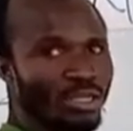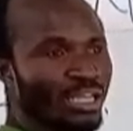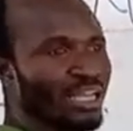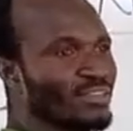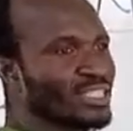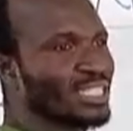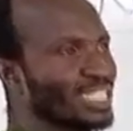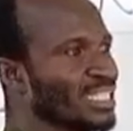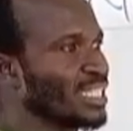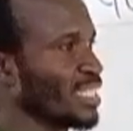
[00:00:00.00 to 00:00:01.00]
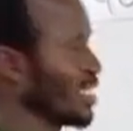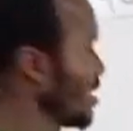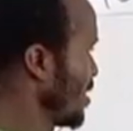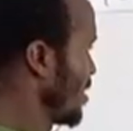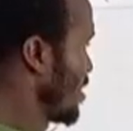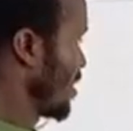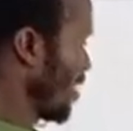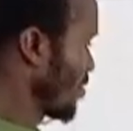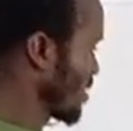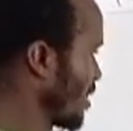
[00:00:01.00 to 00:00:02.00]
Have you seen it?
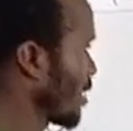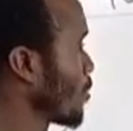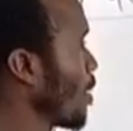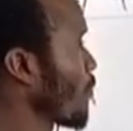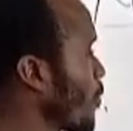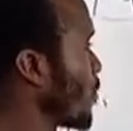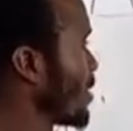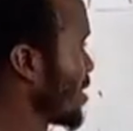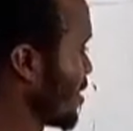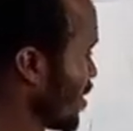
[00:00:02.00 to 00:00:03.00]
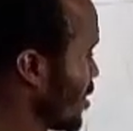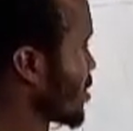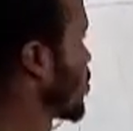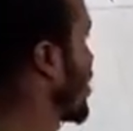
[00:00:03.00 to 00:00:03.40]
Have you seen it? I hope you are following. So